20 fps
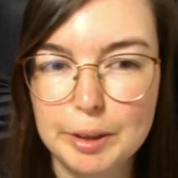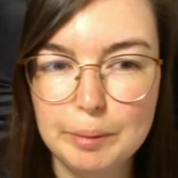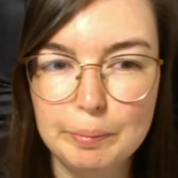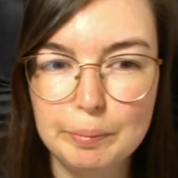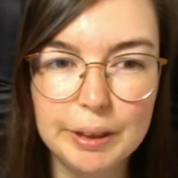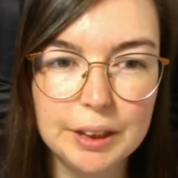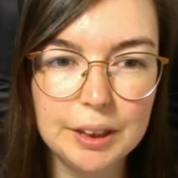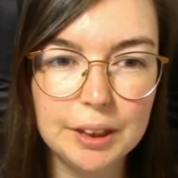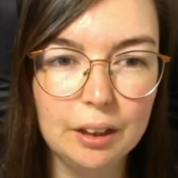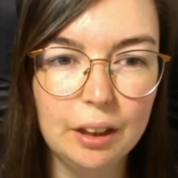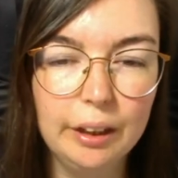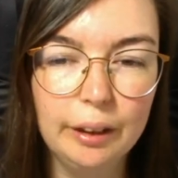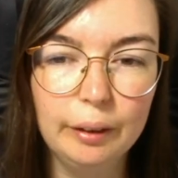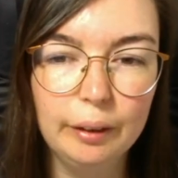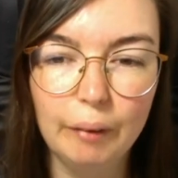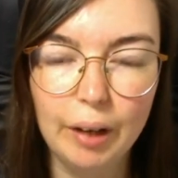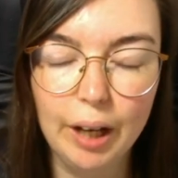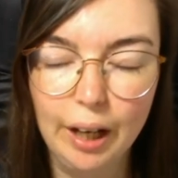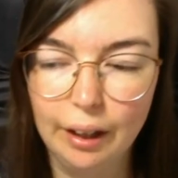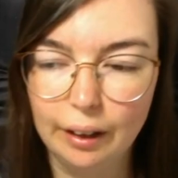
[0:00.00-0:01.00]
basically
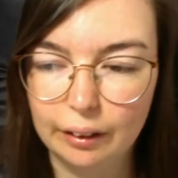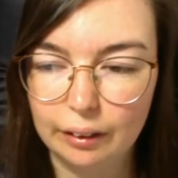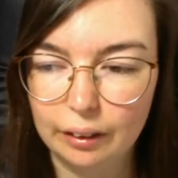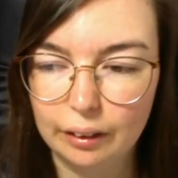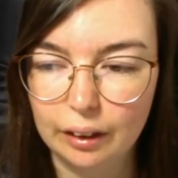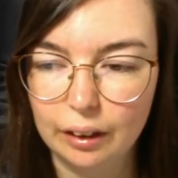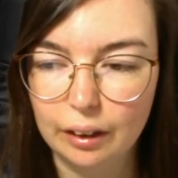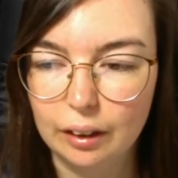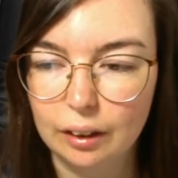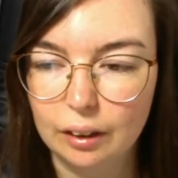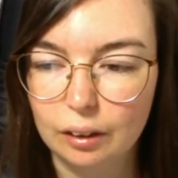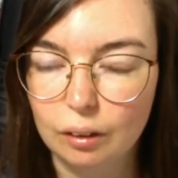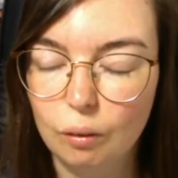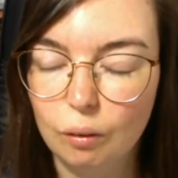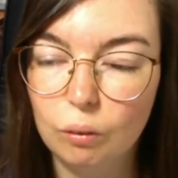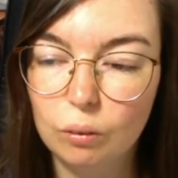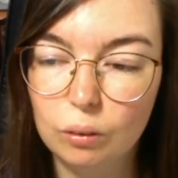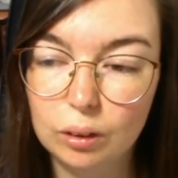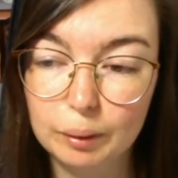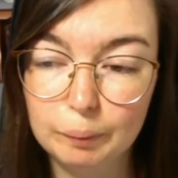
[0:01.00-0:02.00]
where
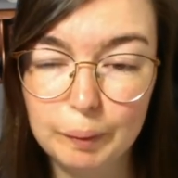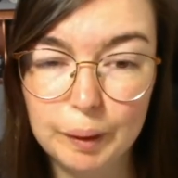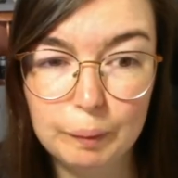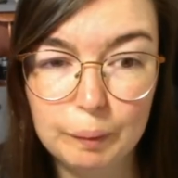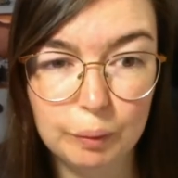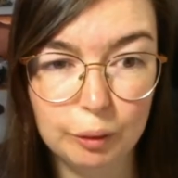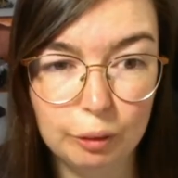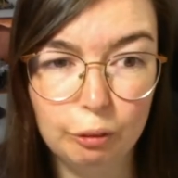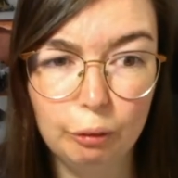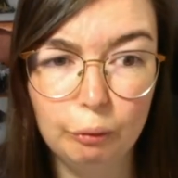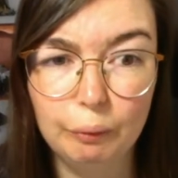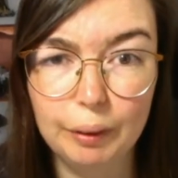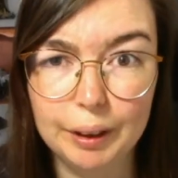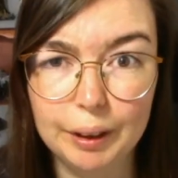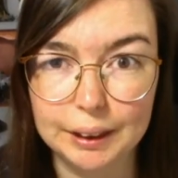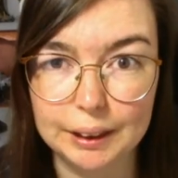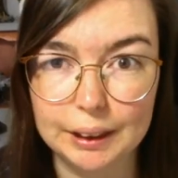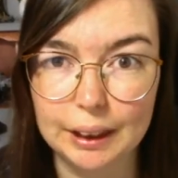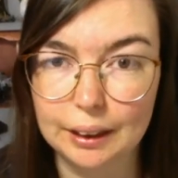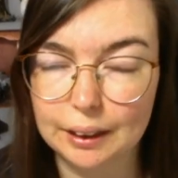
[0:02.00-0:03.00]
all the people who win
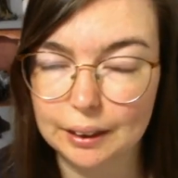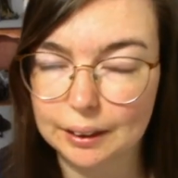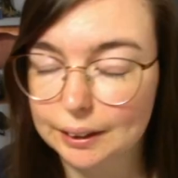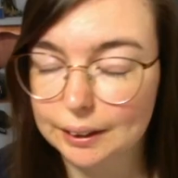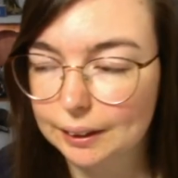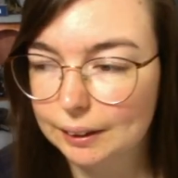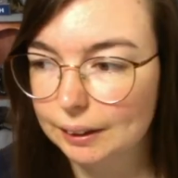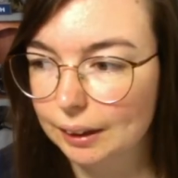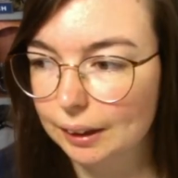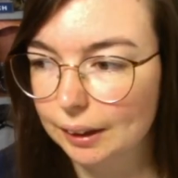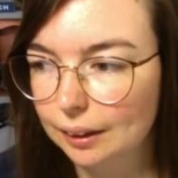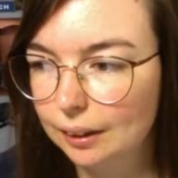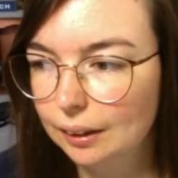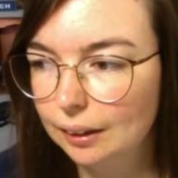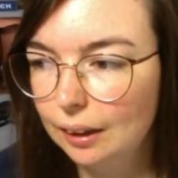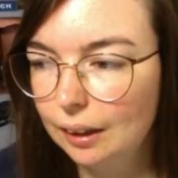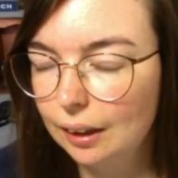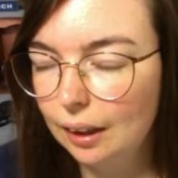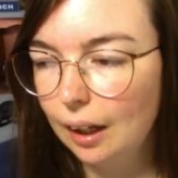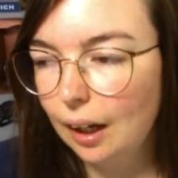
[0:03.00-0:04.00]
tickets stay,
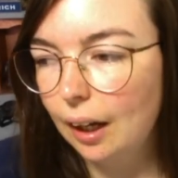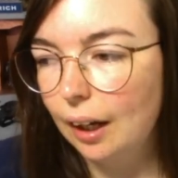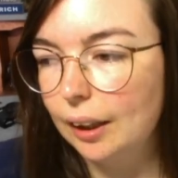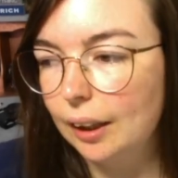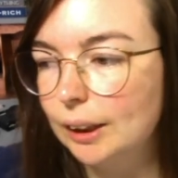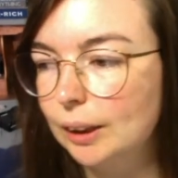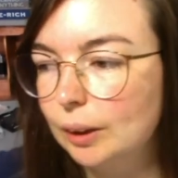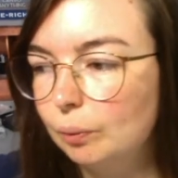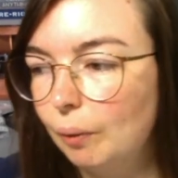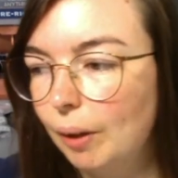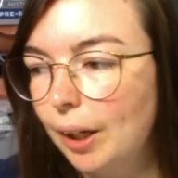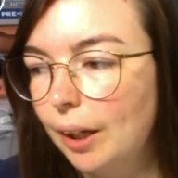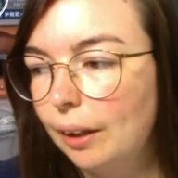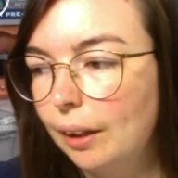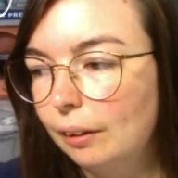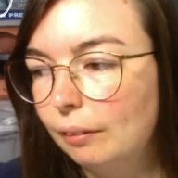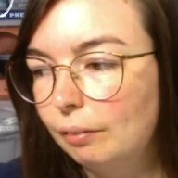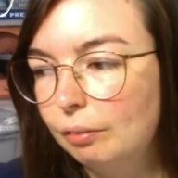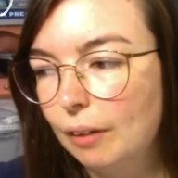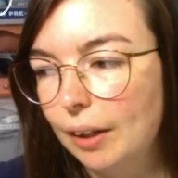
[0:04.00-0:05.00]
and where
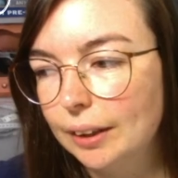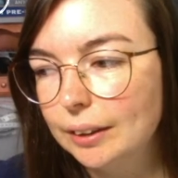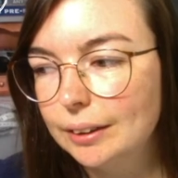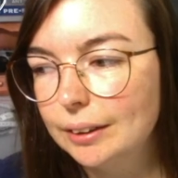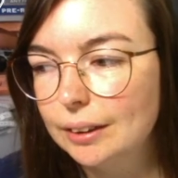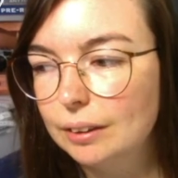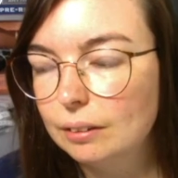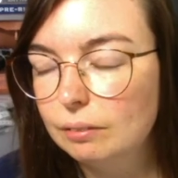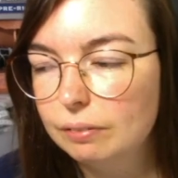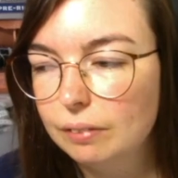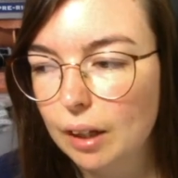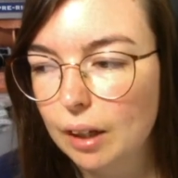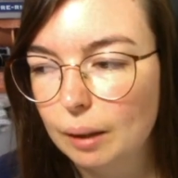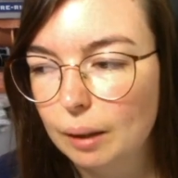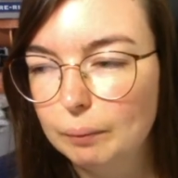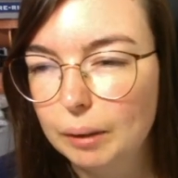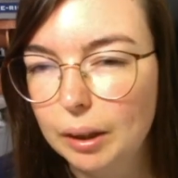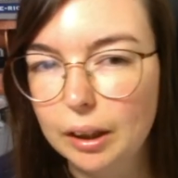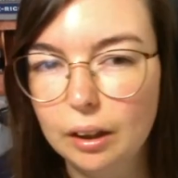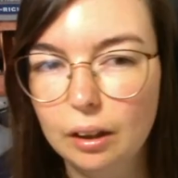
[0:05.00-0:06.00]
the friends and
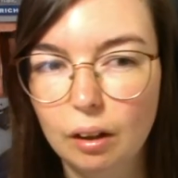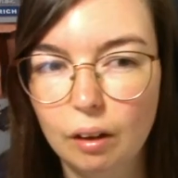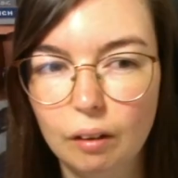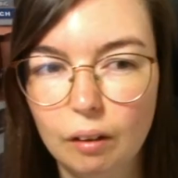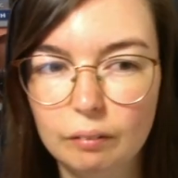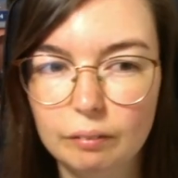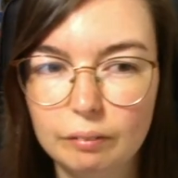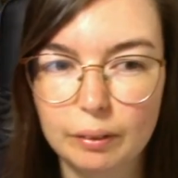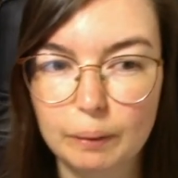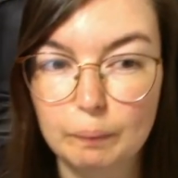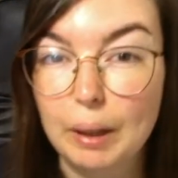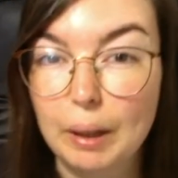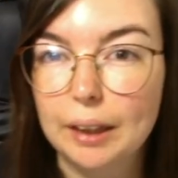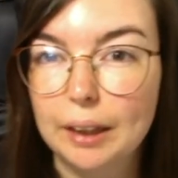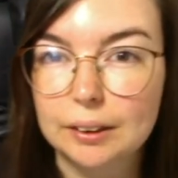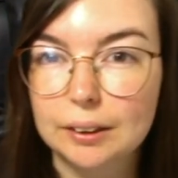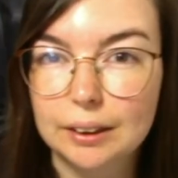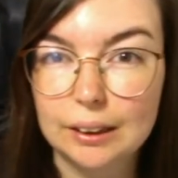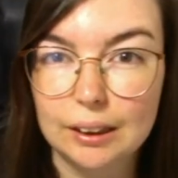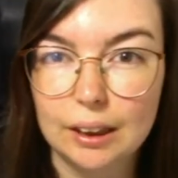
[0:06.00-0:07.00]
family of the
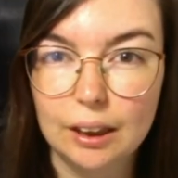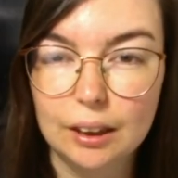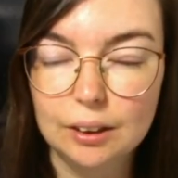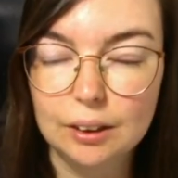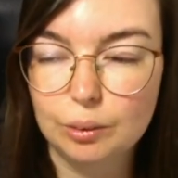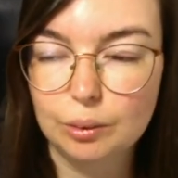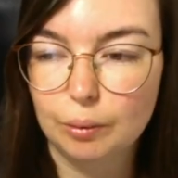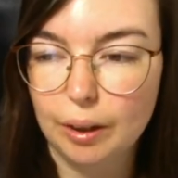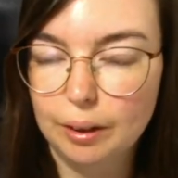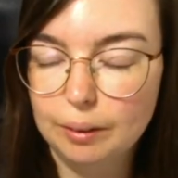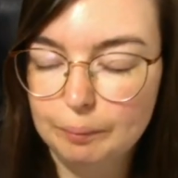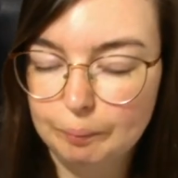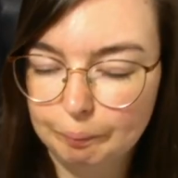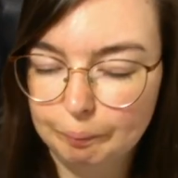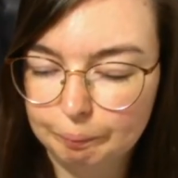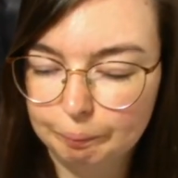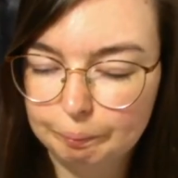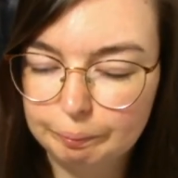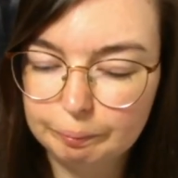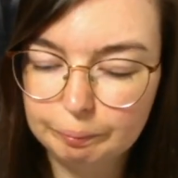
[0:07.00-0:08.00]
band stay as well.
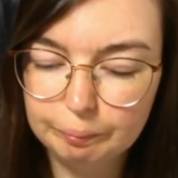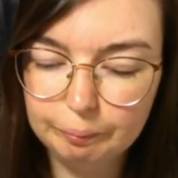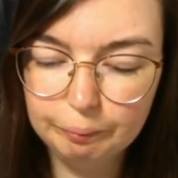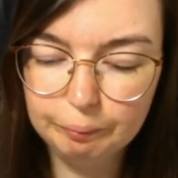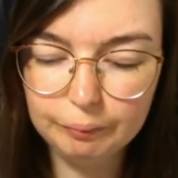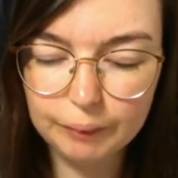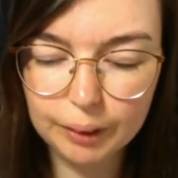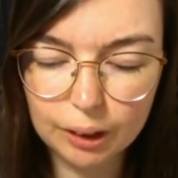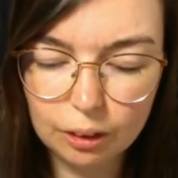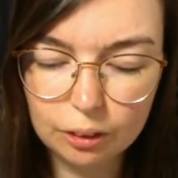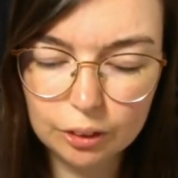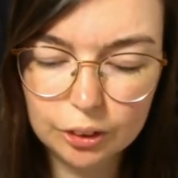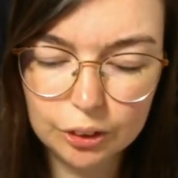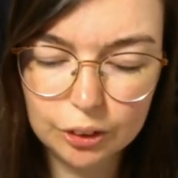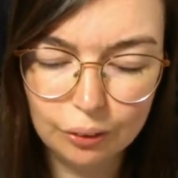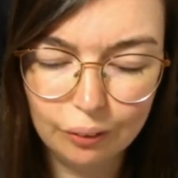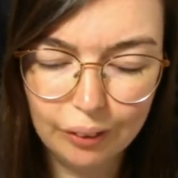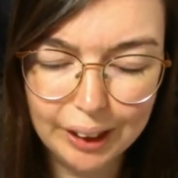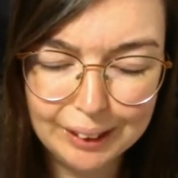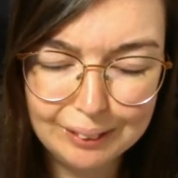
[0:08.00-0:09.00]

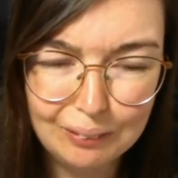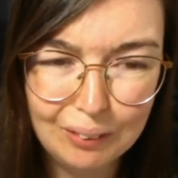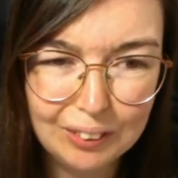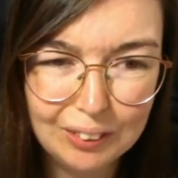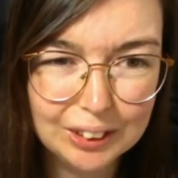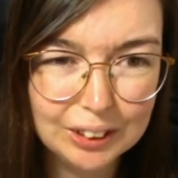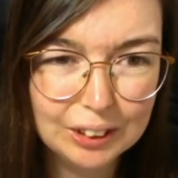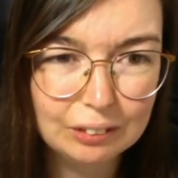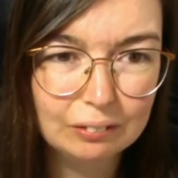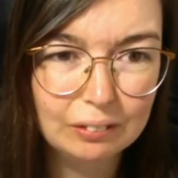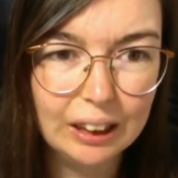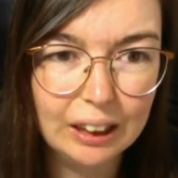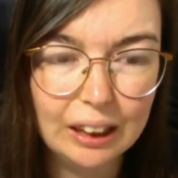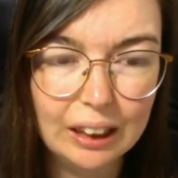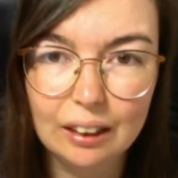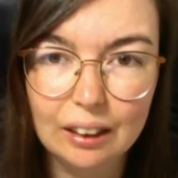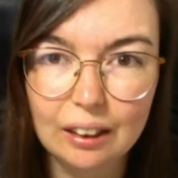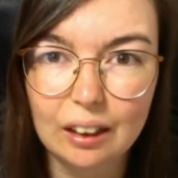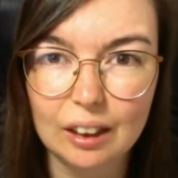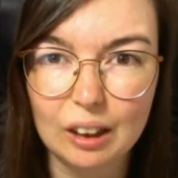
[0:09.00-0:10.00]
So it wasn't
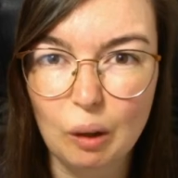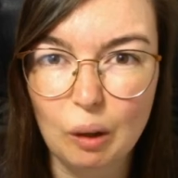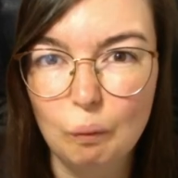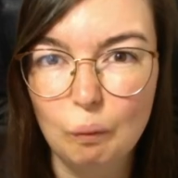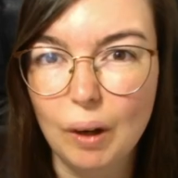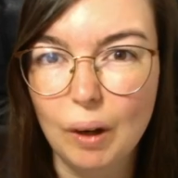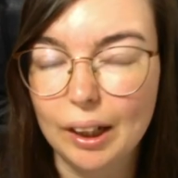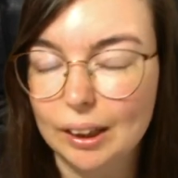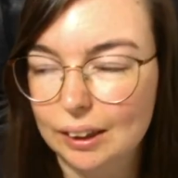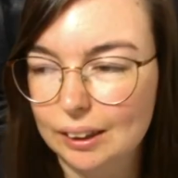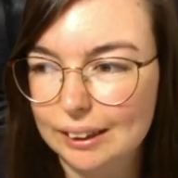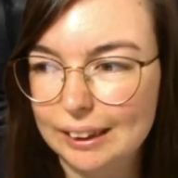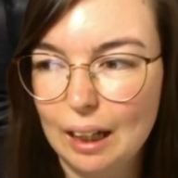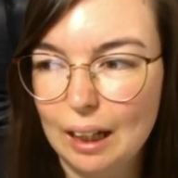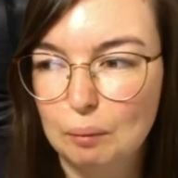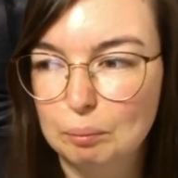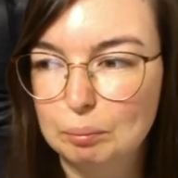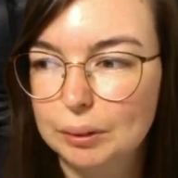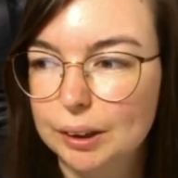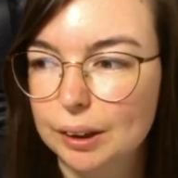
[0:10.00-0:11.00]
really like a wild
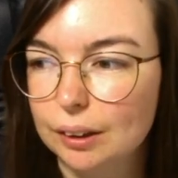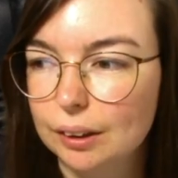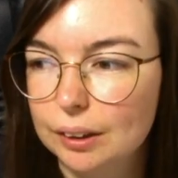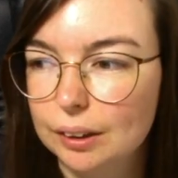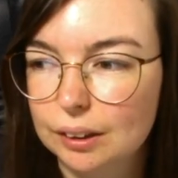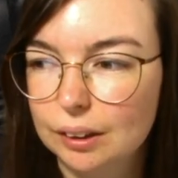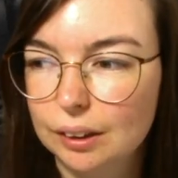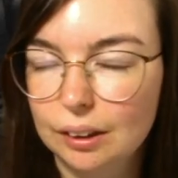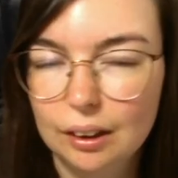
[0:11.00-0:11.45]
campsite.